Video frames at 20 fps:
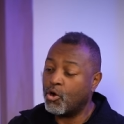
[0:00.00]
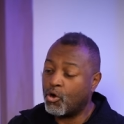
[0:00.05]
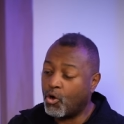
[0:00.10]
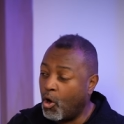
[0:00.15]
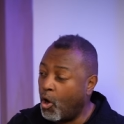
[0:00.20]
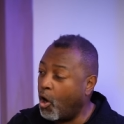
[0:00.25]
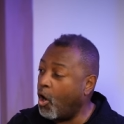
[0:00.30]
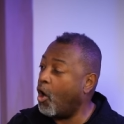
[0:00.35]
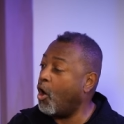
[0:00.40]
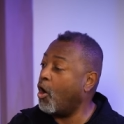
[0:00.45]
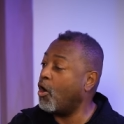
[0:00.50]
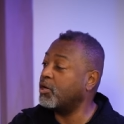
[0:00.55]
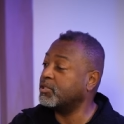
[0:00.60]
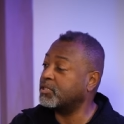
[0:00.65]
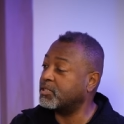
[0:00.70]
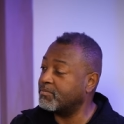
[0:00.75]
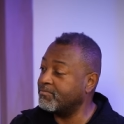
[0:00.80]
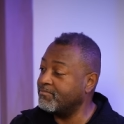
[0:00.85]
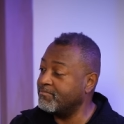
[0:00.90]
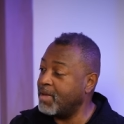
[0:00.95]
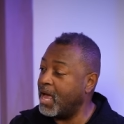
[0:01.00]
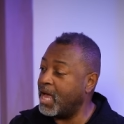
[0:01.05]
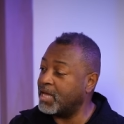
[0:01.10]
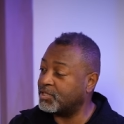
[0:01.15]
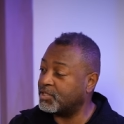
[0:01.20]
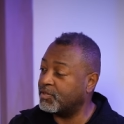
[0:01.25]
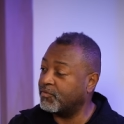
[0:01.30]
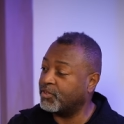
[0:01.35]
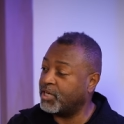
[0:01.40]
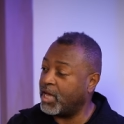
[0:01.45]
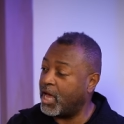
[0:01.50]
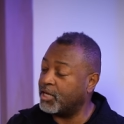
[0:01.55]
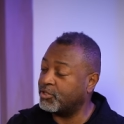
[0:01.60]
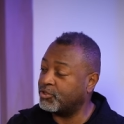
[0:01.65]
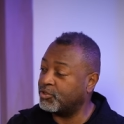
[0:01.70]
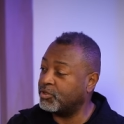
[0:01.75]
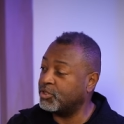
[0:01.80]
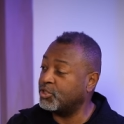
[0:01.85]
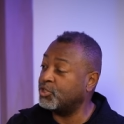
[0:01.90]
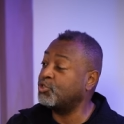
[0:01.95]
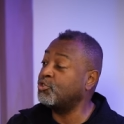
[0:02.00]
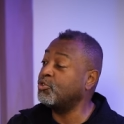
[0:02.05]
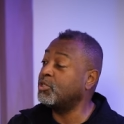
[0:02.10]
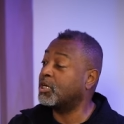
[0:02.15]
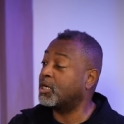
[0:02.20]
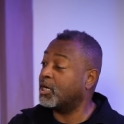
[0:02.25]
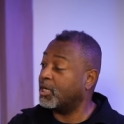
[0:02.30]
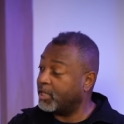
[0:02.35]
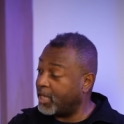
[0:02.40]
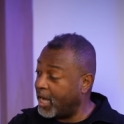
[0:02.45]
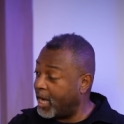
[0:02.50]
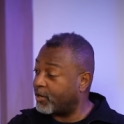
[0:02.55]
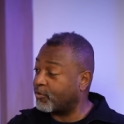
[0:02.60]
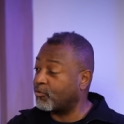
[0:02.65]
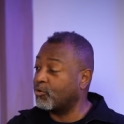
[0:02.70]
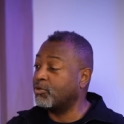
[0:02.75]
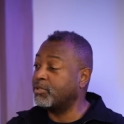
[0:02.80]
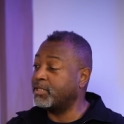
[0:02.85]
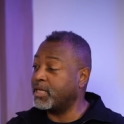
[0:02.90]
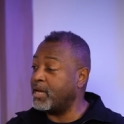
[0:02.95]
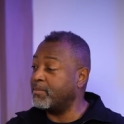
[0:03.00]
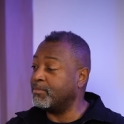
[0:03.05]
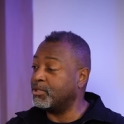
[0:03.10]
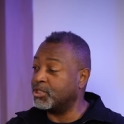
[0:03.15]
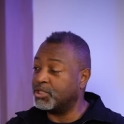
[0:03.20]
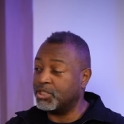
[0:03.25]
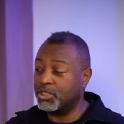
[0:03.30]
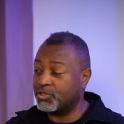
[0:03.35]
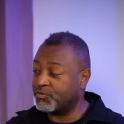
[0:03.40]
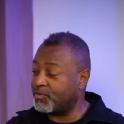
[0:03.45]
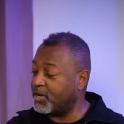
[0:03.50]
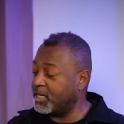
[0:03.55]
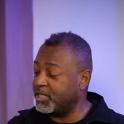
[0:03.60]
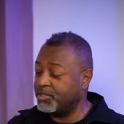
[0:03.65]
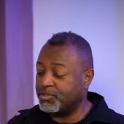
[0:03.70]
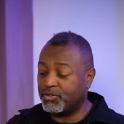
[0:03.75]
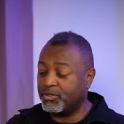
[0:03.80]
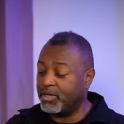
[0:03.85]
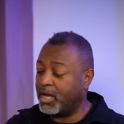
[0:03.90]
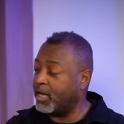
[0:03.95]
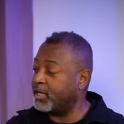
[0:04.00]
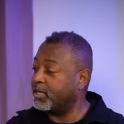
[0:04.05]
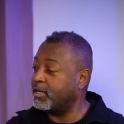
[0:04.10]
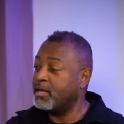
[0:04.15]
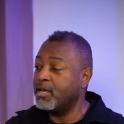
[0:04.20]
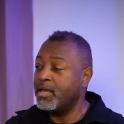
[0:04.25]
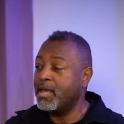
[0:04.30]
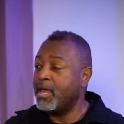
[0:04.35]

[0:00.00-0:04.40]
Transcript: cause massive casualties due to collateral damage. The Israelis are not